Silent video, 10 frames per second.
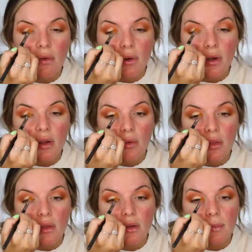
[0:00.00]
We're going to go a
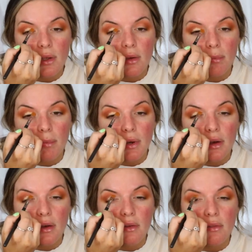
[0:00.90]
little bit
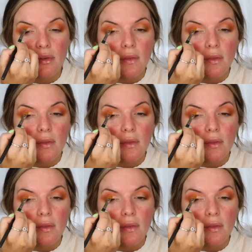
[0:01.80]
above